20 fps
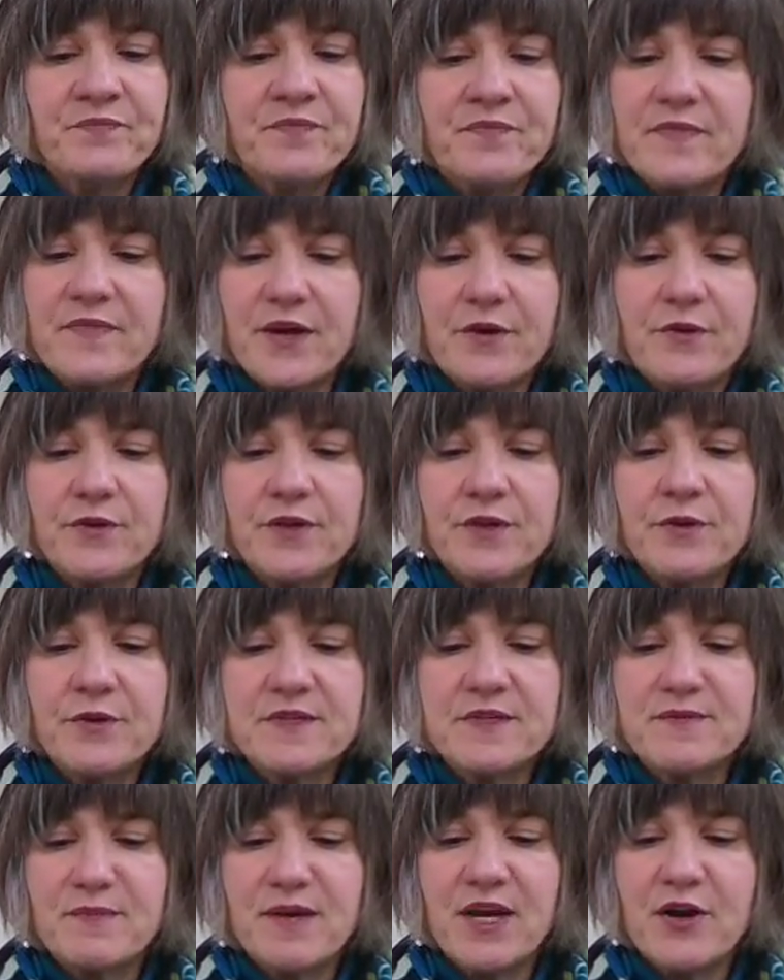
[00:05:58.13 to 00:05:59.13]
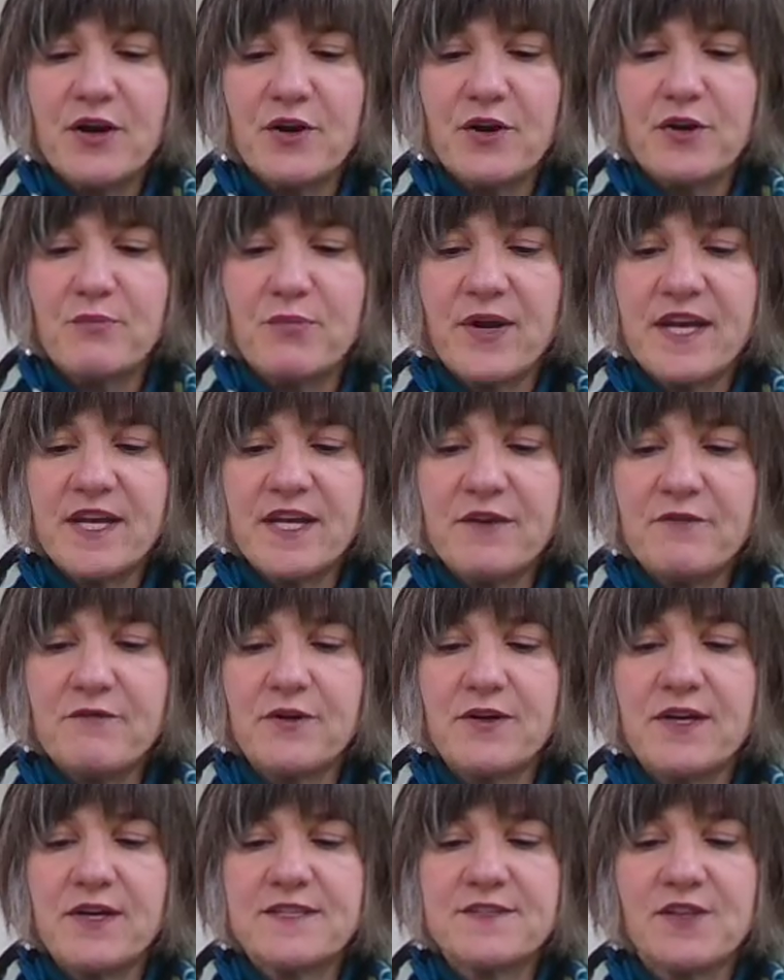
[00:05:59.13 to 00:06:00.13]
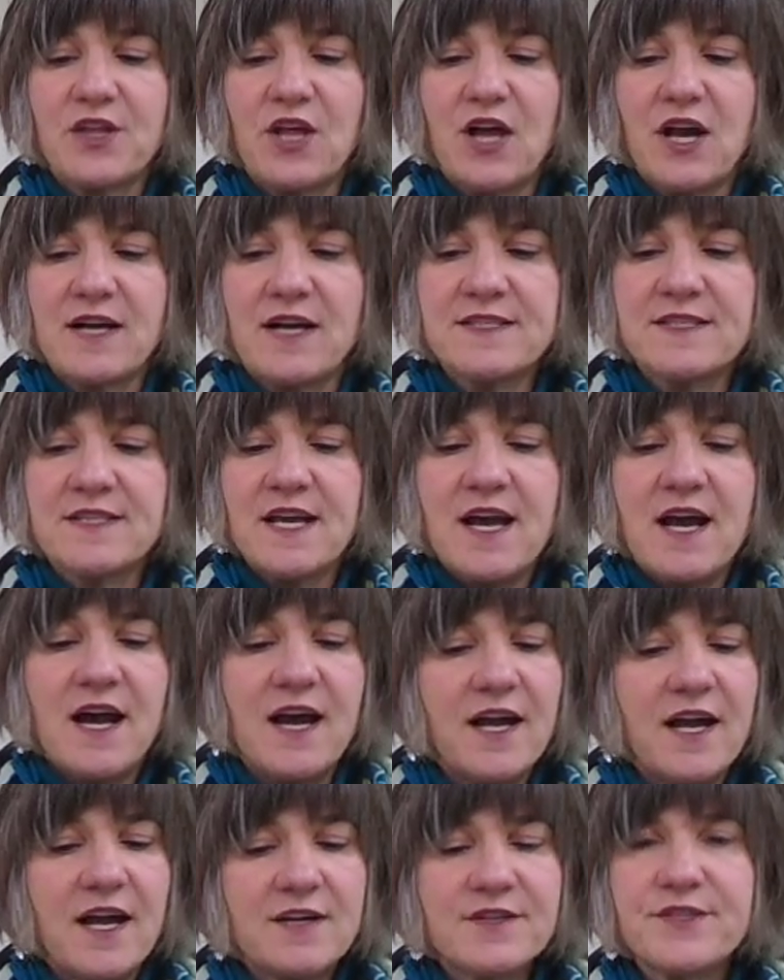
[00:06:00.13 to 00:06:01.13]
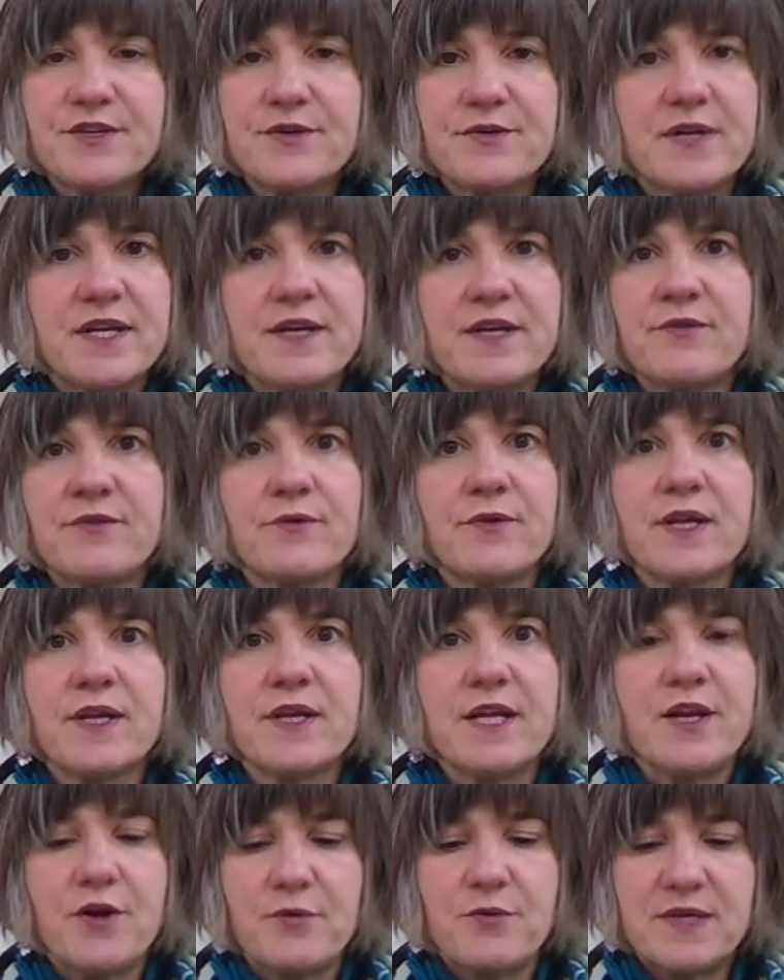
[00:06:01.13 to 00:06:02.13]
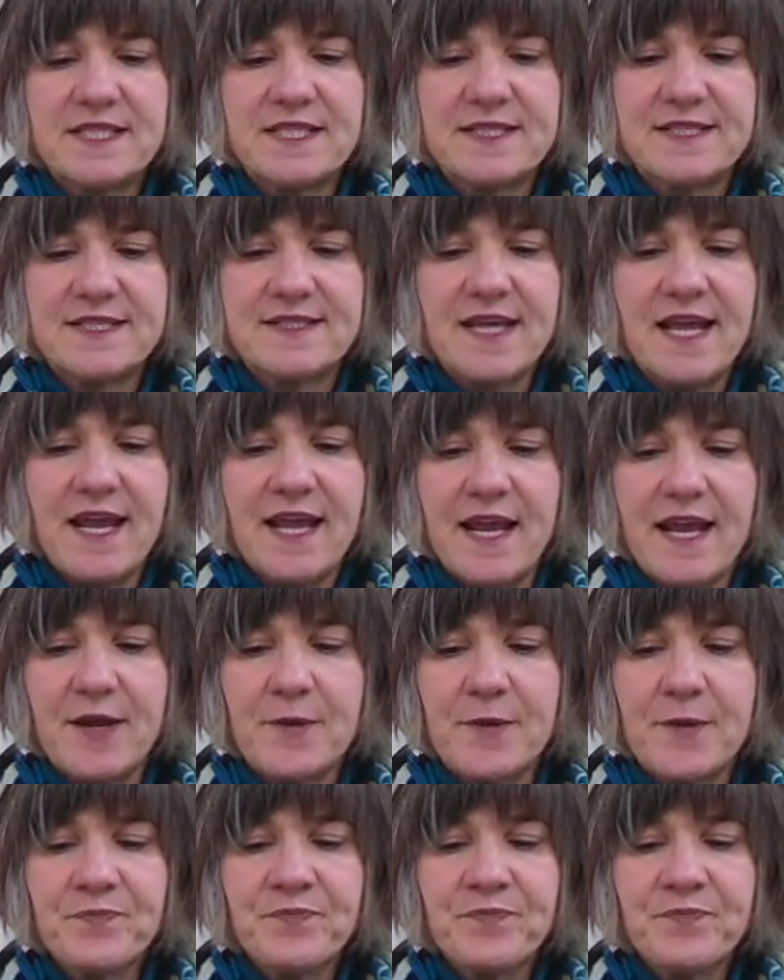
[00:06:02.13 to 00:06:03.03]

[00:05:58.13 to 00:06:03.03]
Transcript: Not only was my heart breaking for his loss, I also didn't really know what to say.